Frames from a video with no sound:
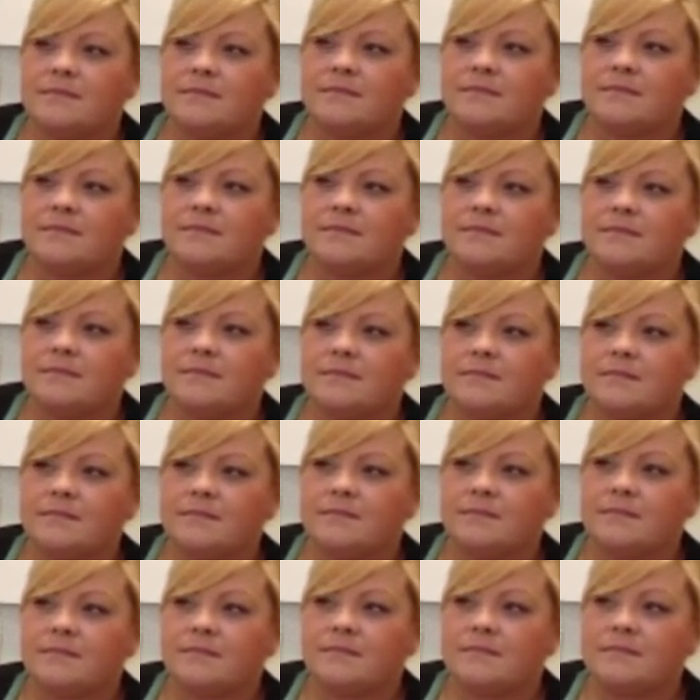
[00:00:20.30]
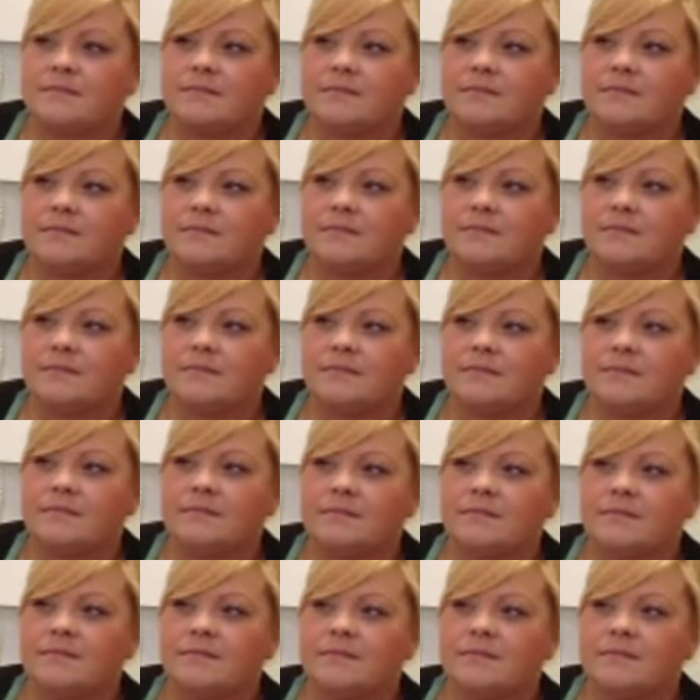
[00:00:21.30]

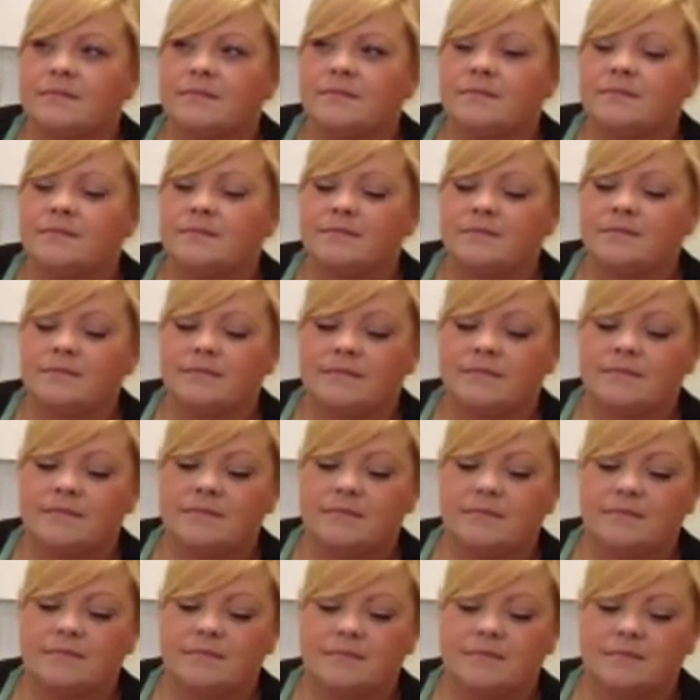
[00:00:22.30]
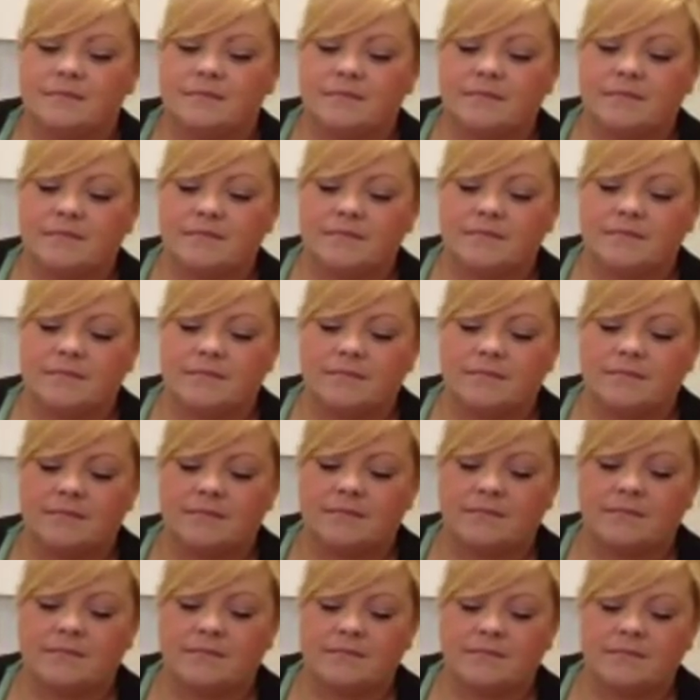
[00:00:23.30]

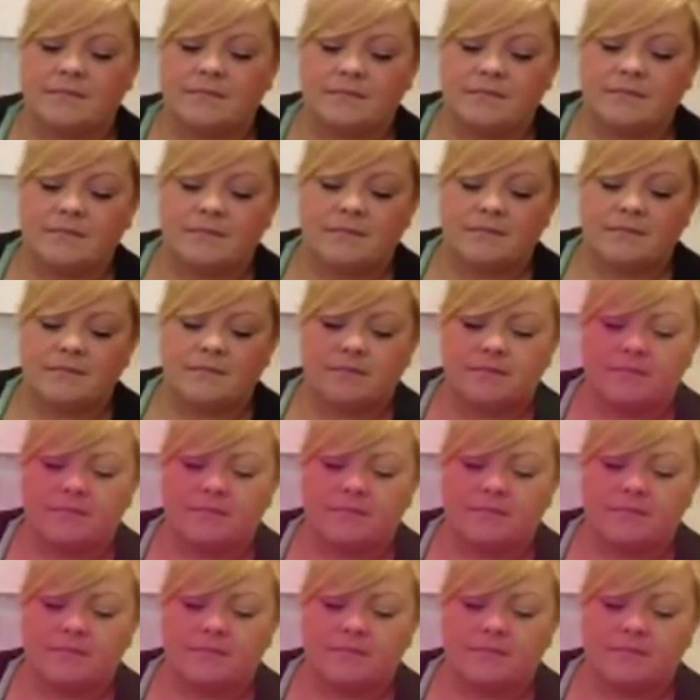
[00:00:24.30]
This person isn't speaking.